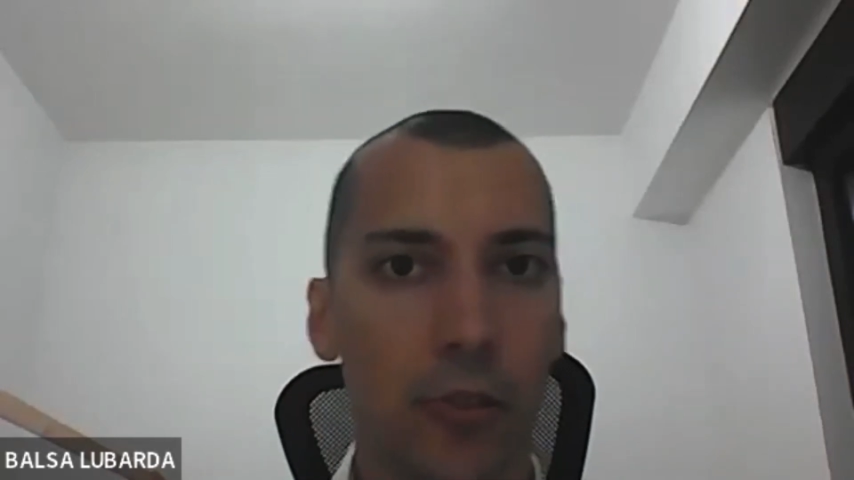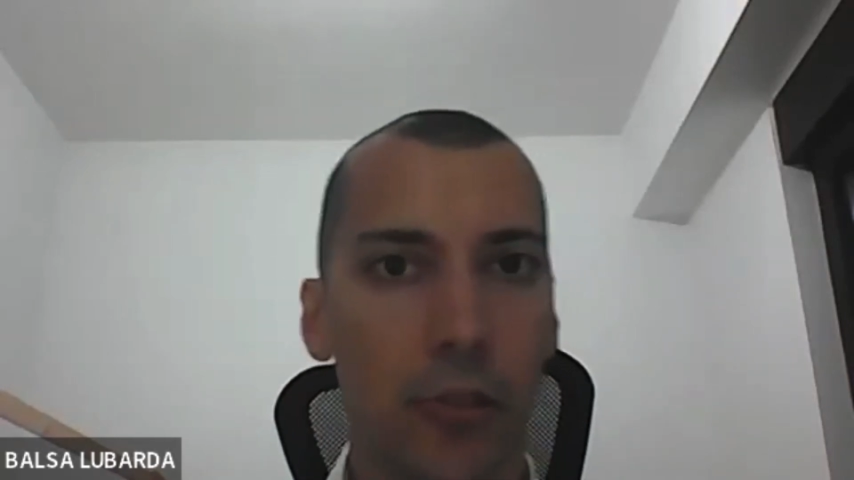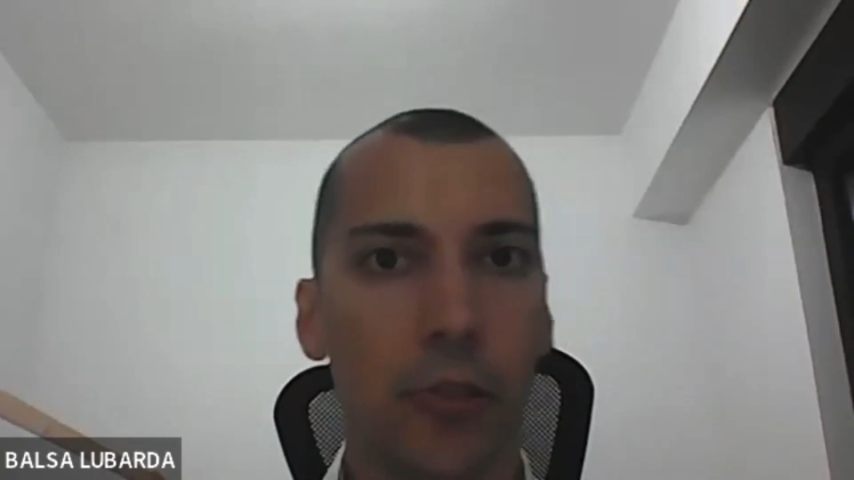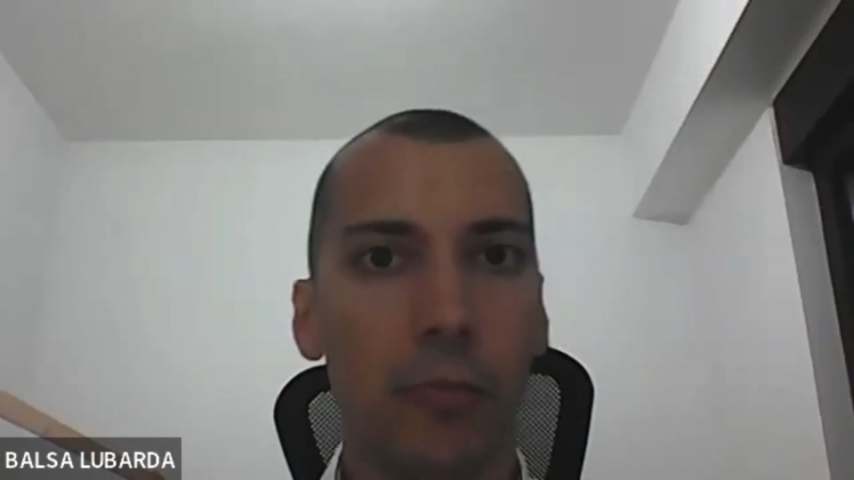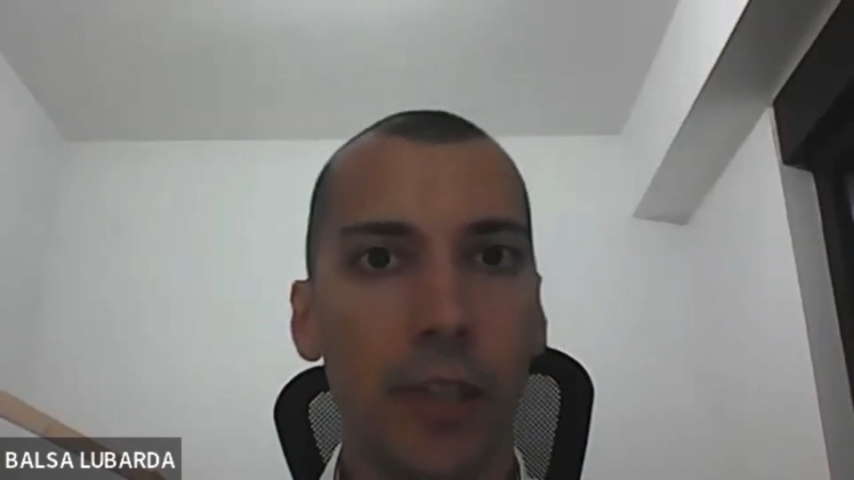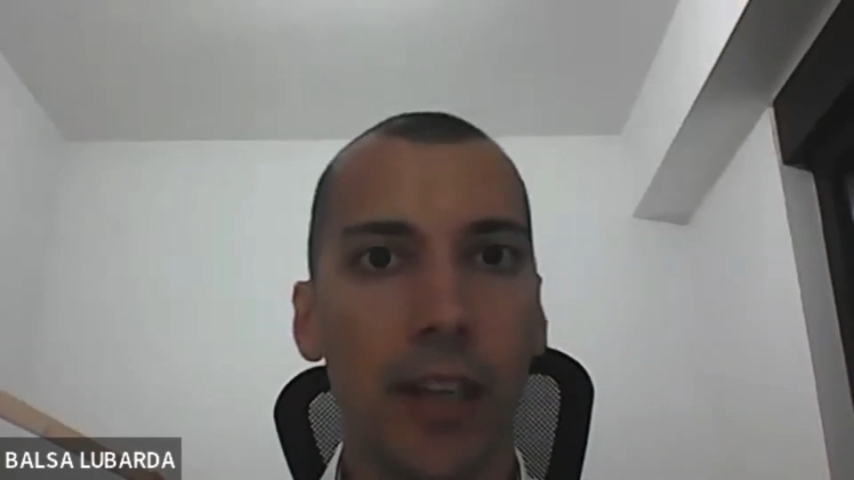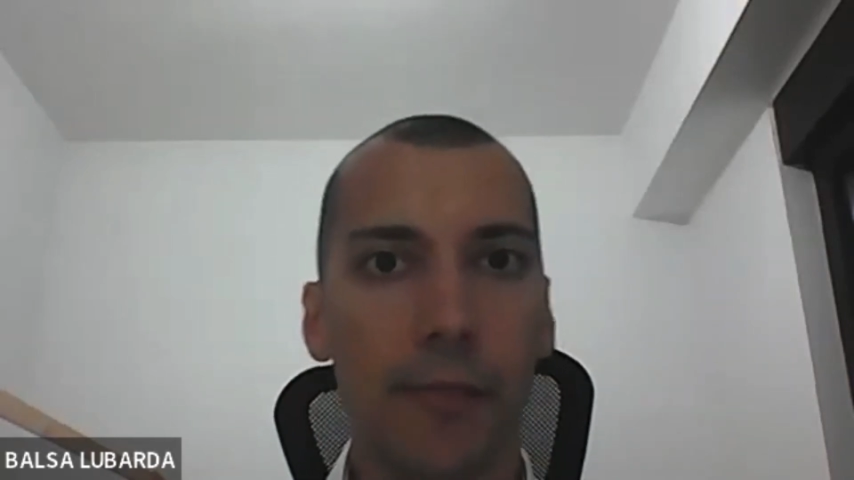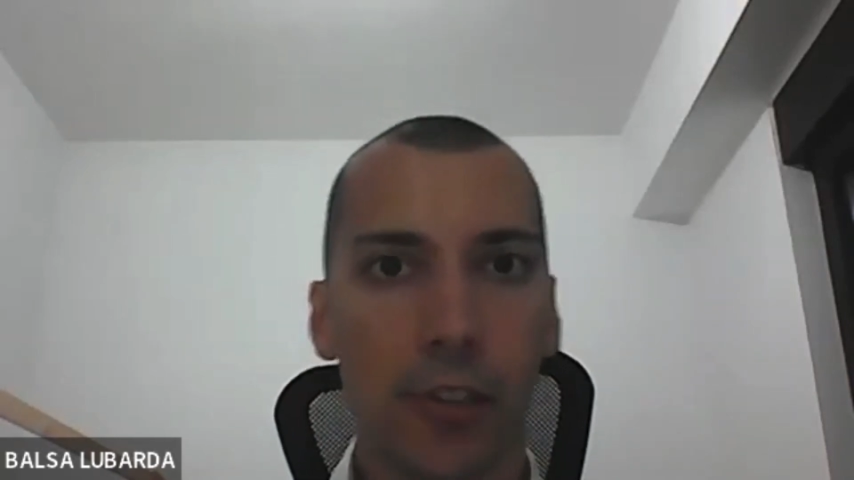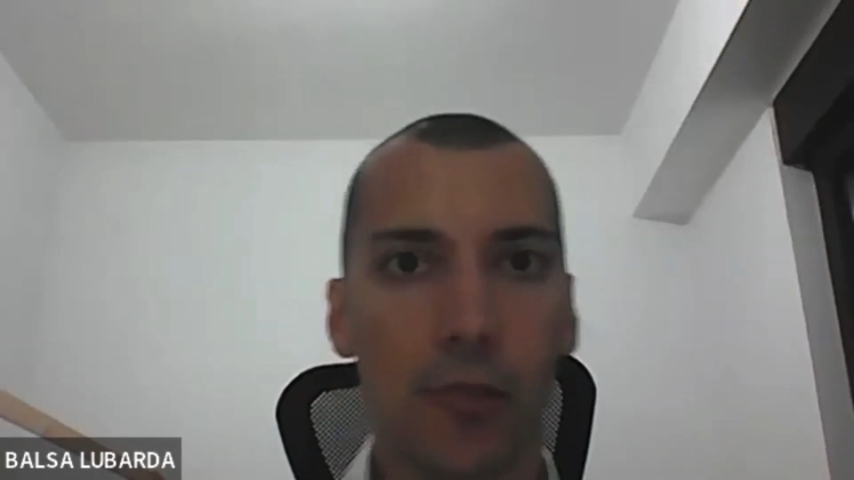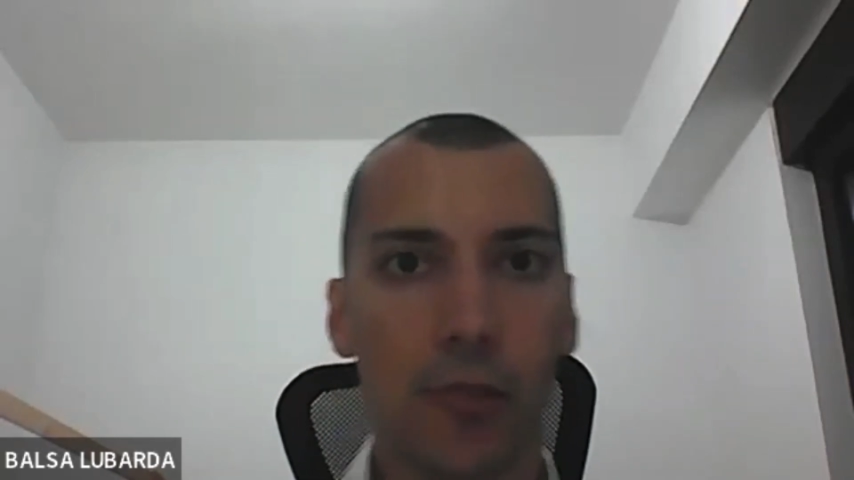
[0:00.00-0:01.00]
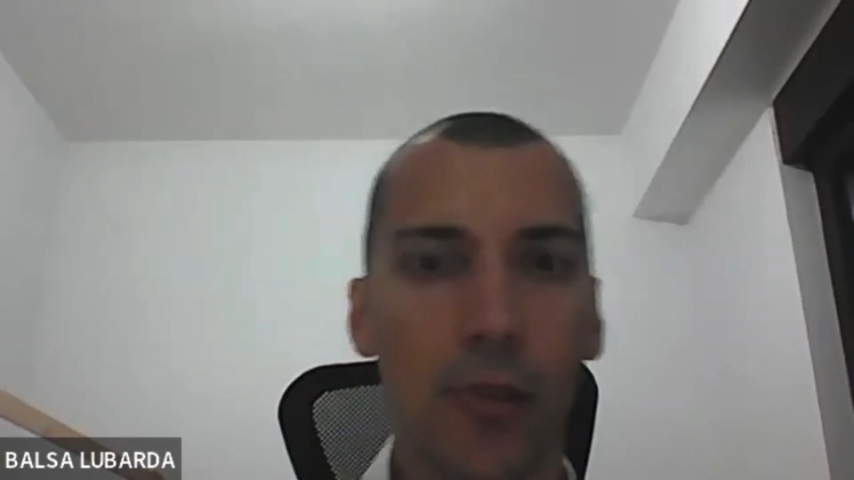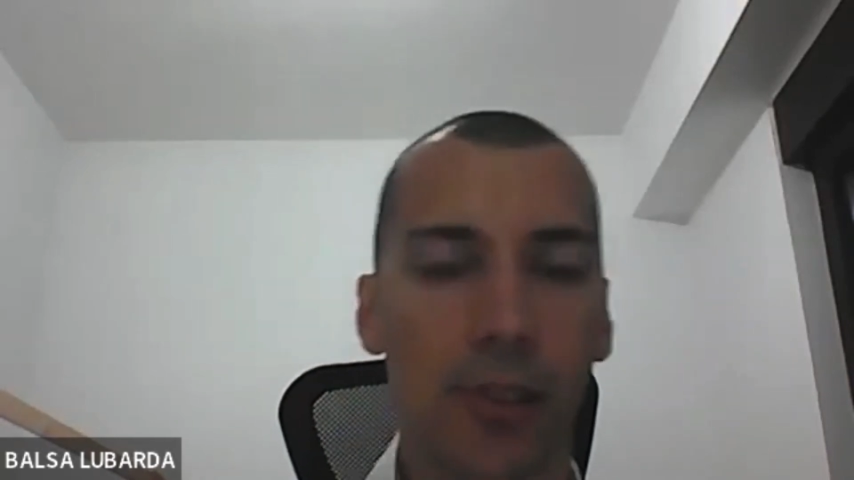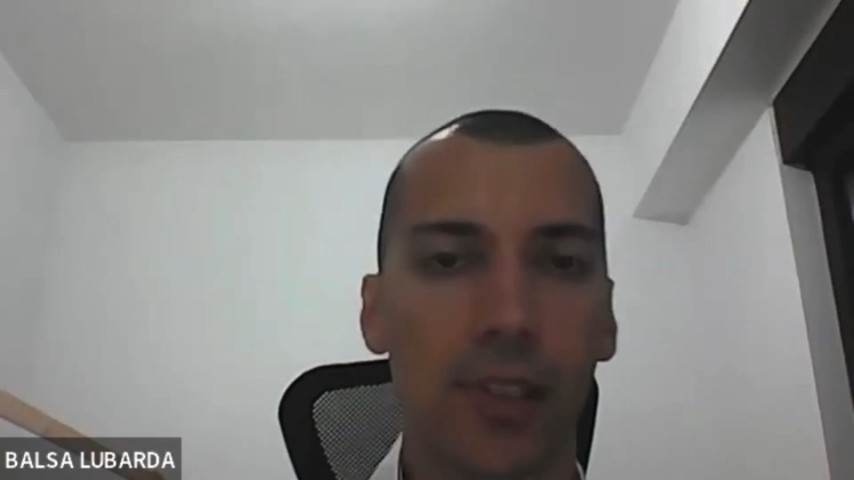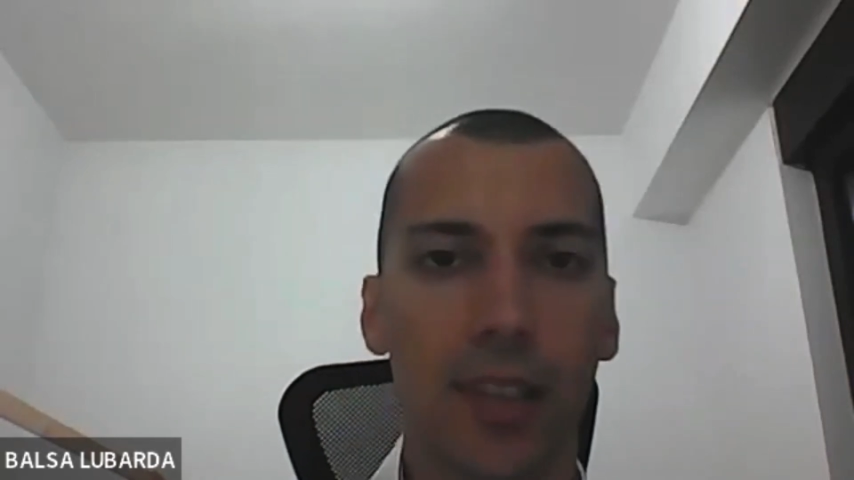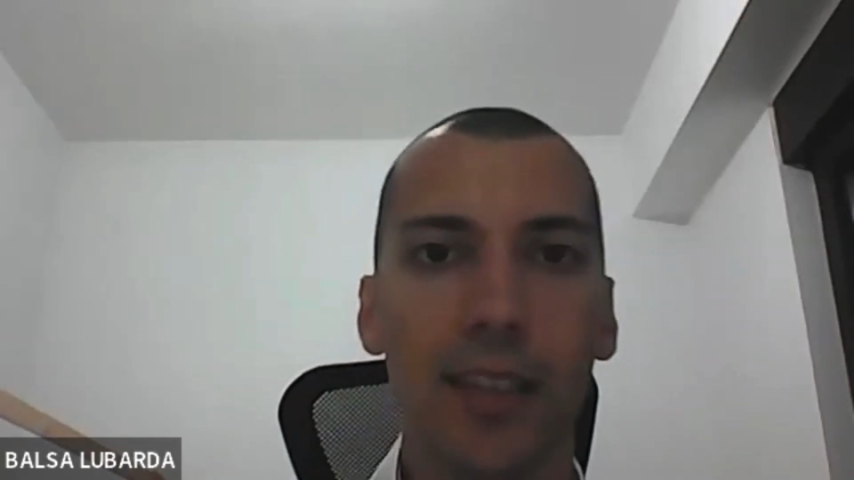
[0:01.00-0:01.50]
or should we have a
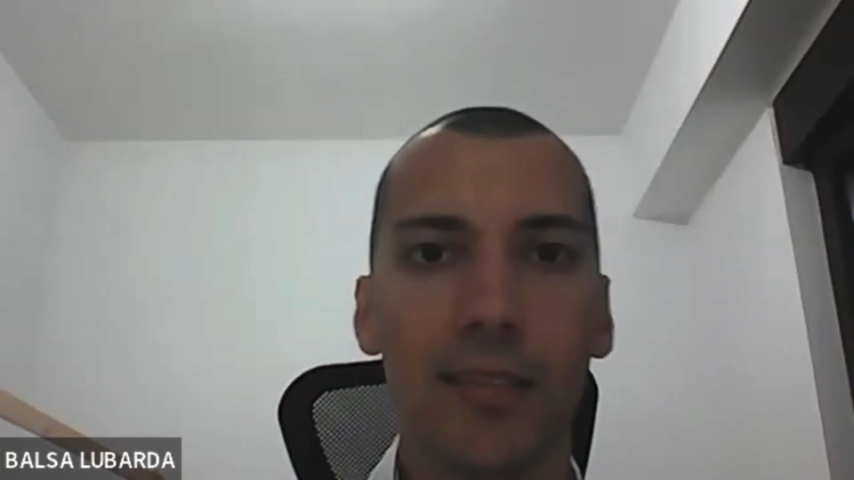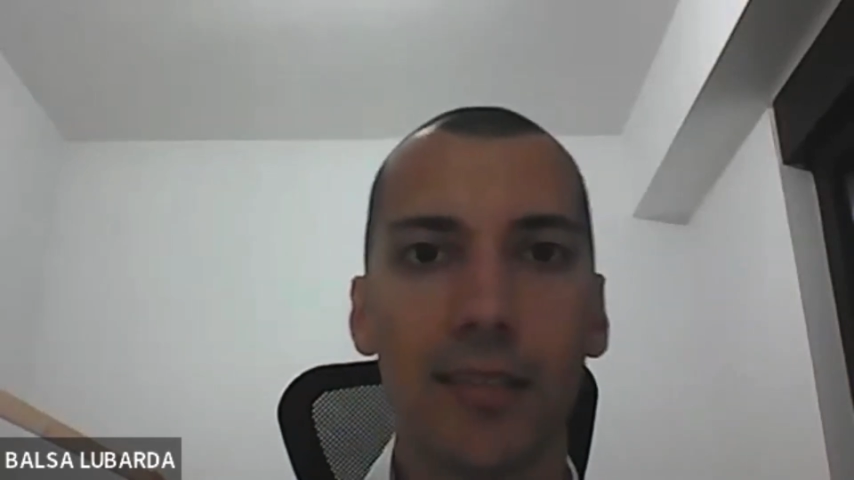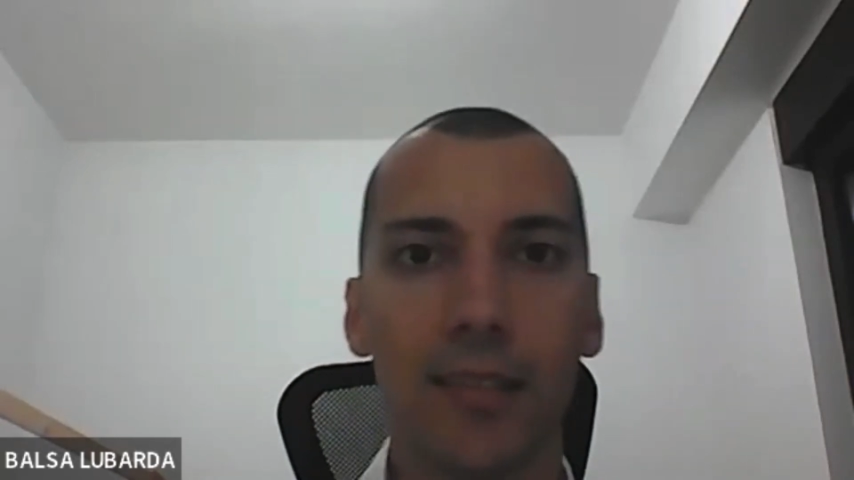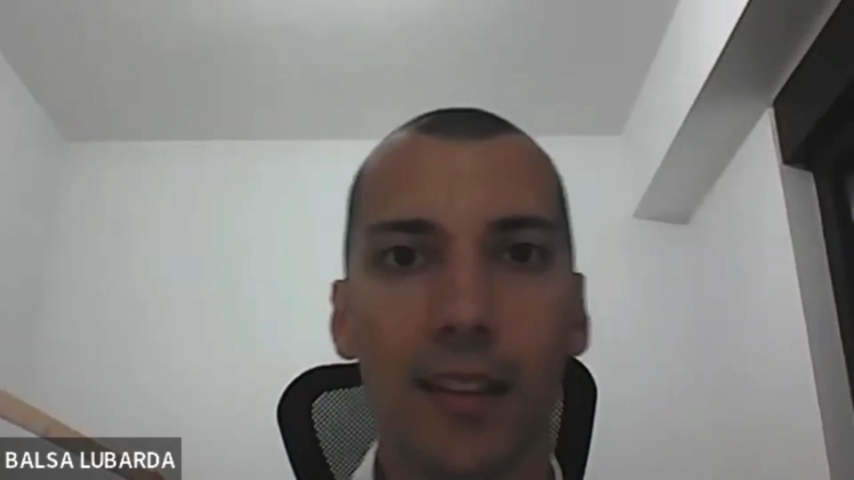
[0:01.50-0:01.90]
strong state,